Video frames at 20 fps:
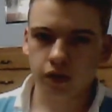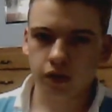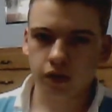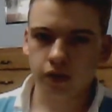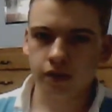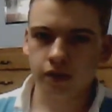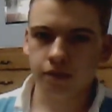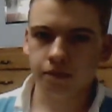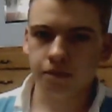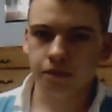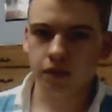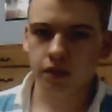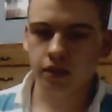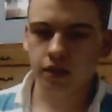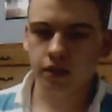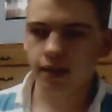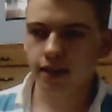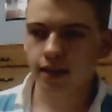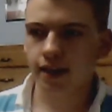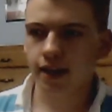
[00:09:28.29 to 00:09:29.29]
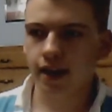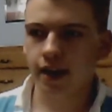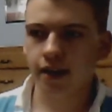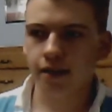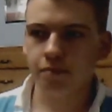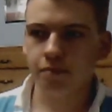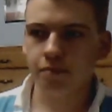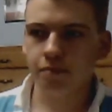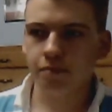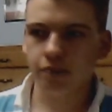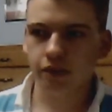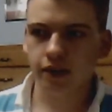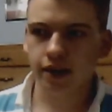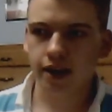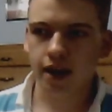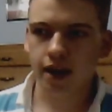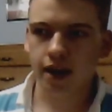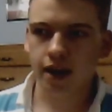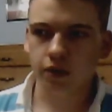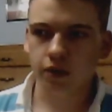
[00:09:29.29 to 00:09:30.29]
The deck that I play right
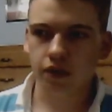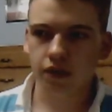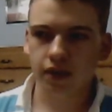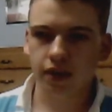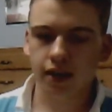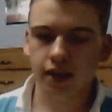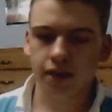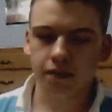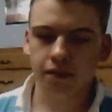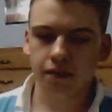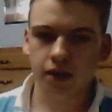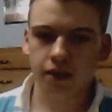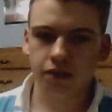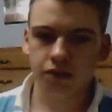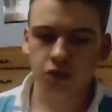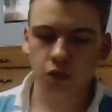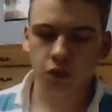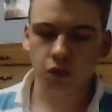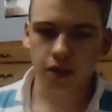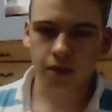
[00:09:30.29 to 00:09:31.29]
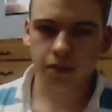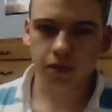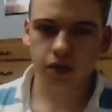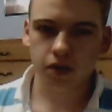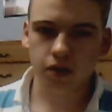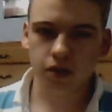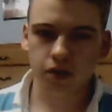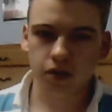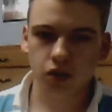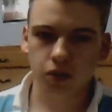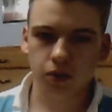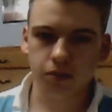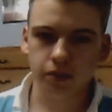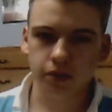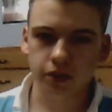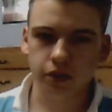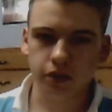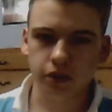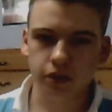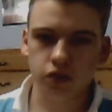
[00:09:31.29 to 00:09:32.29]
now, and the one I'm going to
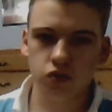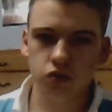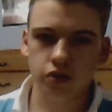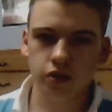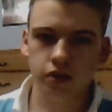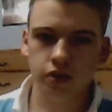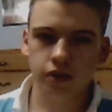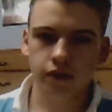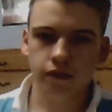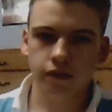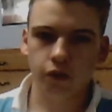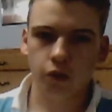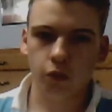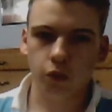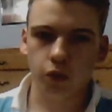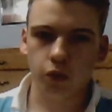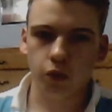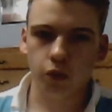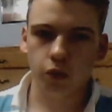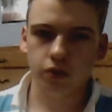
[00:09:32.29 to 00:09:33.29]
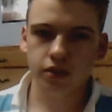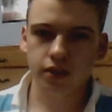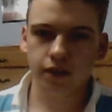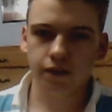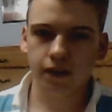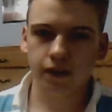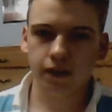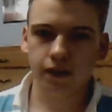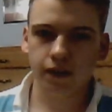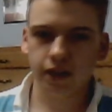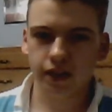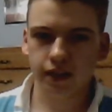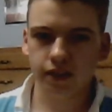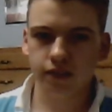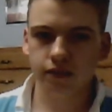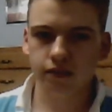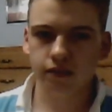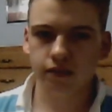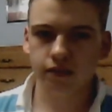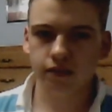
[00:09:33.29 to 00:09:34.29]
probably use for World, if I
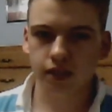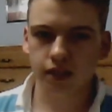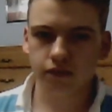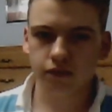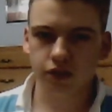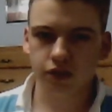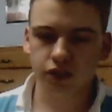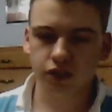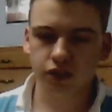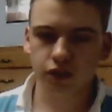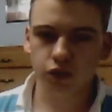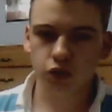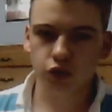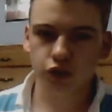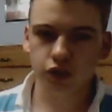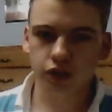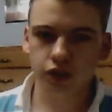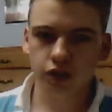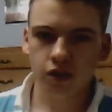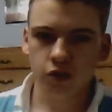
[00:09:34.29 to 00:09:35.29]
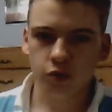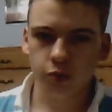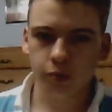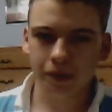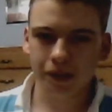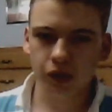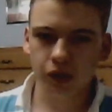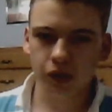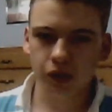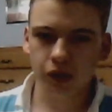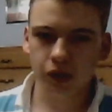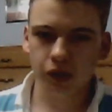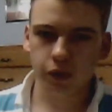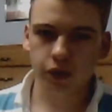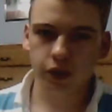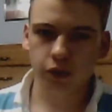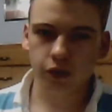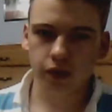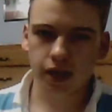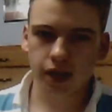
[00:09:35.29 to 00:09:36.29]
play Reshiflosion, would be the one
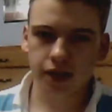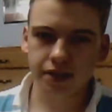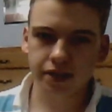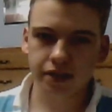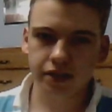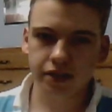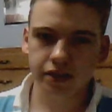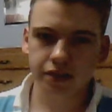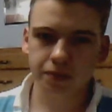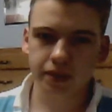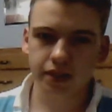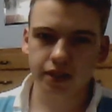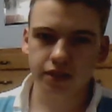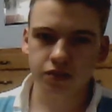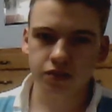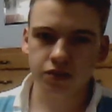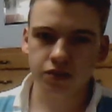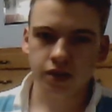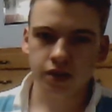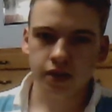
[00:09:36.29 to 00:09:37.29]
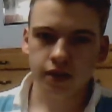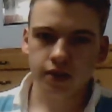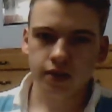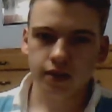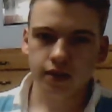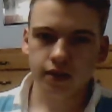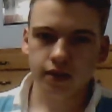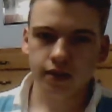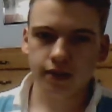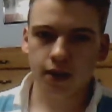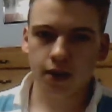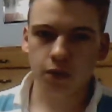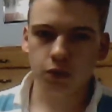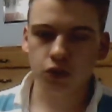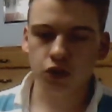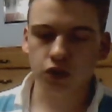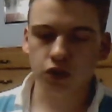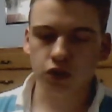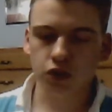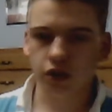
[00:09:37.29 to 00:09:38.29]
without Ninetales, because that
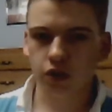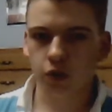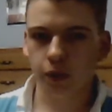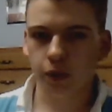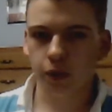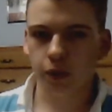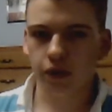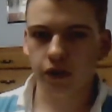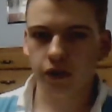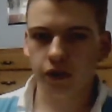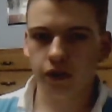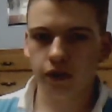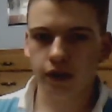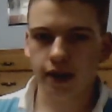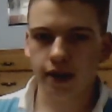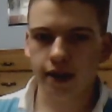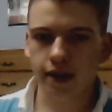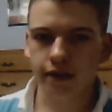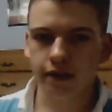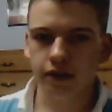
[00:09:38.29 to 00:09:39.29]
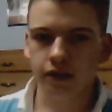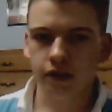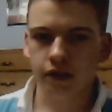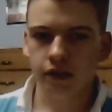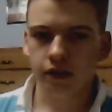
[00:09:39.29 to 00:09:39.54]
one's a lot quicker, and